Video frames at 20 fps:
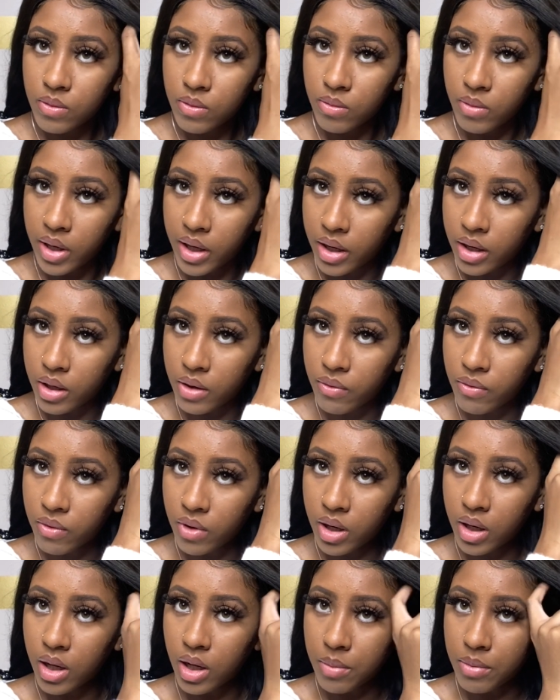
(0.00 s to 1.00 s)
Right here in the
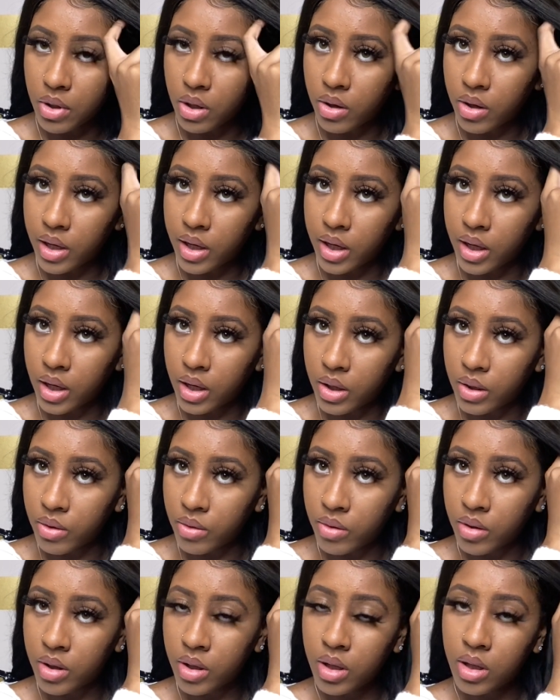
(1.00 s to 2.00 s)
front, I'm gonna go ahead and
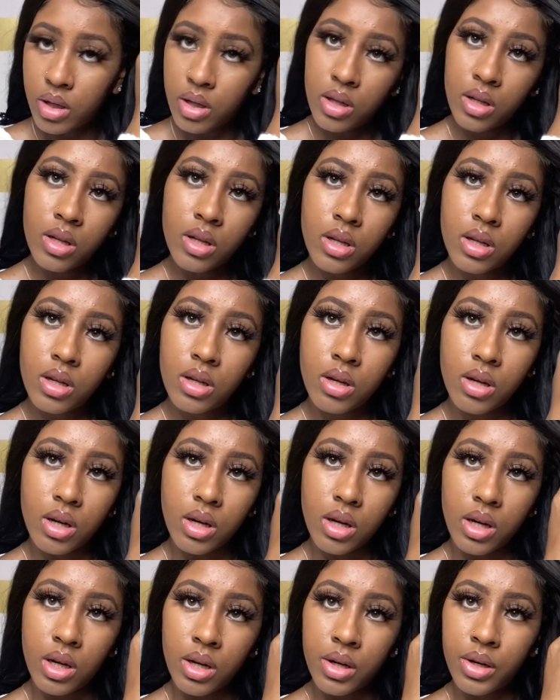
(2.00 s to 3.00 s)
go
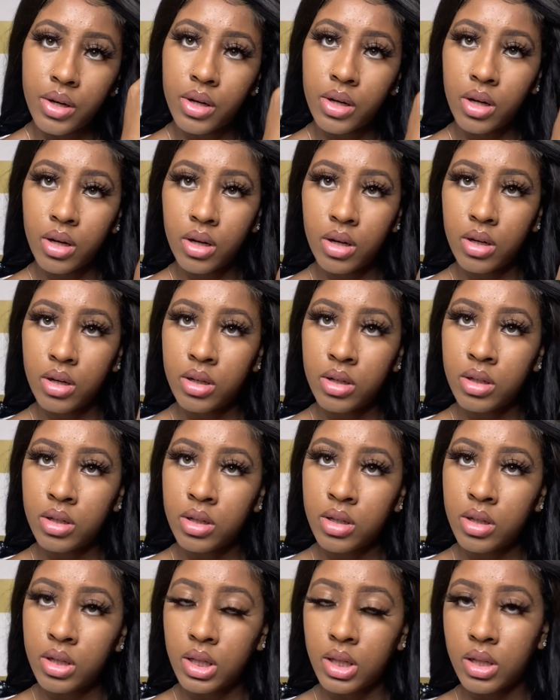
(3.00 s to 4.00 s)
under,
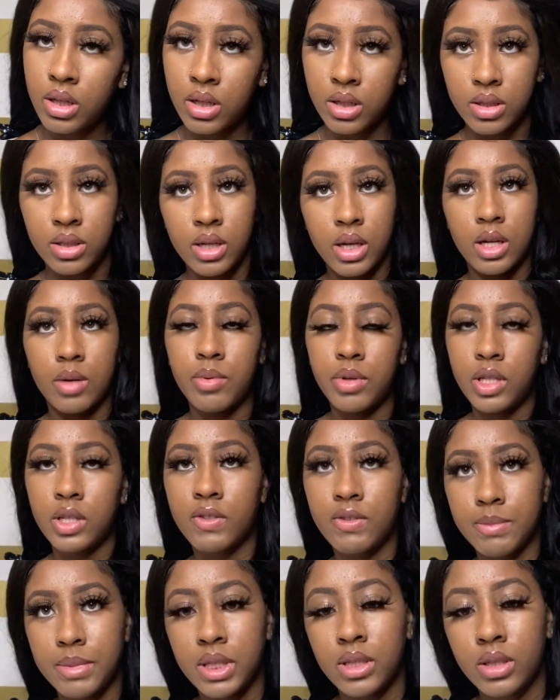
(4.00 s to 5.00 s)
take a piece
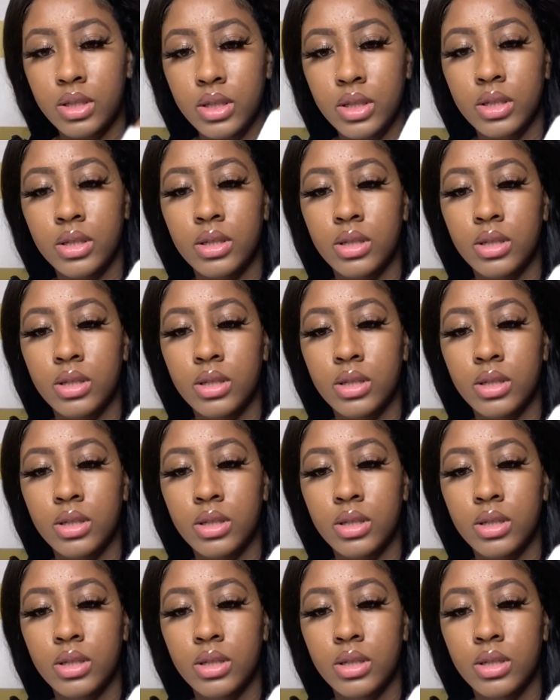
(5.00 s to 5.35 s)
from under.